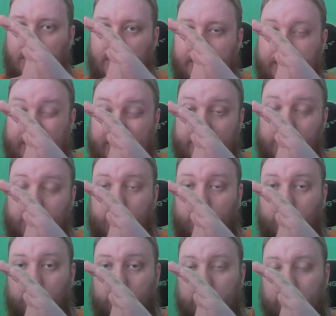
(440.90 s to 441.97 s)
and in
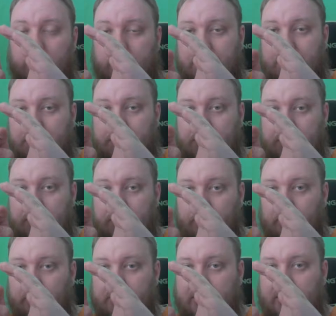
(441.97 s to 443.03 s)
towards the
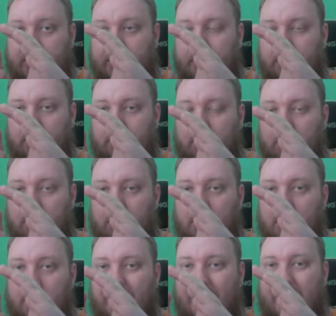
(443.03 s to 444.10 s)
bullseye,
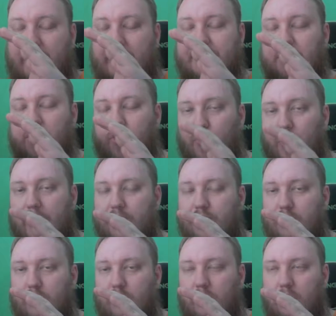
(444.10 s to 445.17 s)
it has a
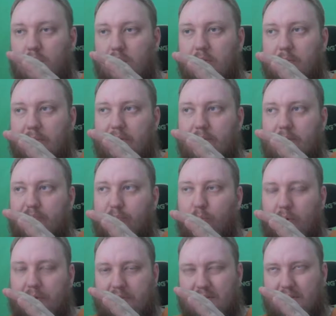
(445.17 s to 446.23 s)
gradual amount of
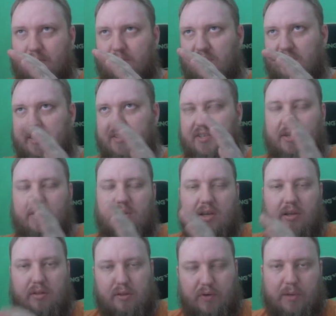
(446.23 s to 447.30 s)
points. Let's say you
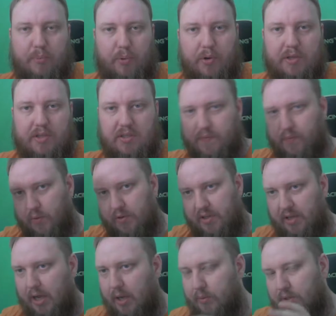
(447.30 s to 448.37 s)
get 3 points for
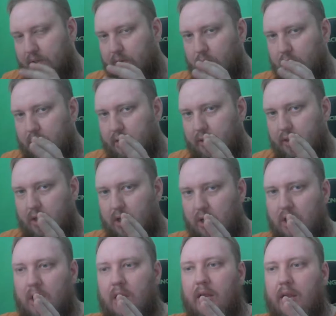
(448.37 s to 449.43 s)
the out there one,
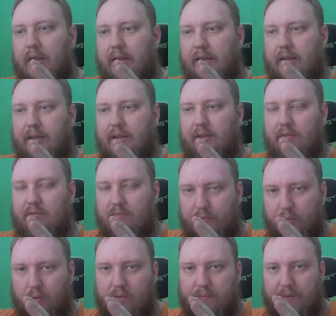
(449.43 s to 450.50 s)
and
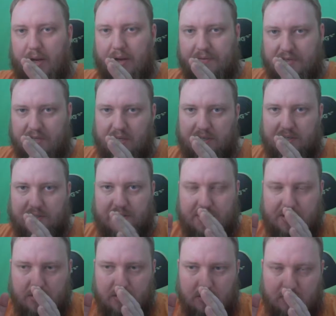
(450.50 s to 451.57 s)
4, 5,
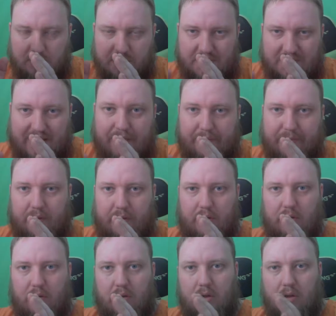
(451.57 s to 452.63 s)
6,
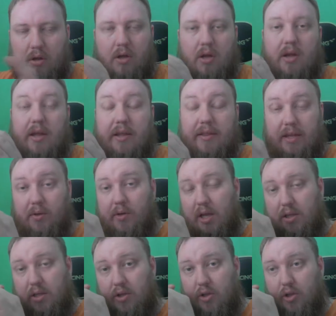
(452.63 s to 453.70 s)
7, and then you
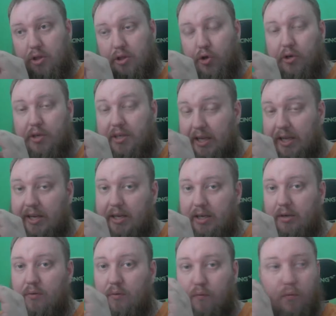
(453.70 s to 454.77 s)
get
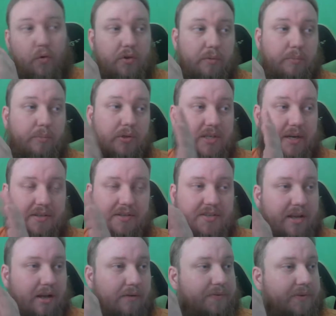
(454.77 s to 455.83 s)
13 for the bullseye
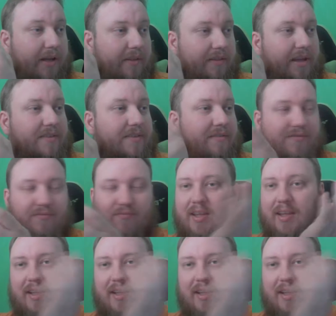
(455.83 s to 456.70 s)
itself. Yeah, that's...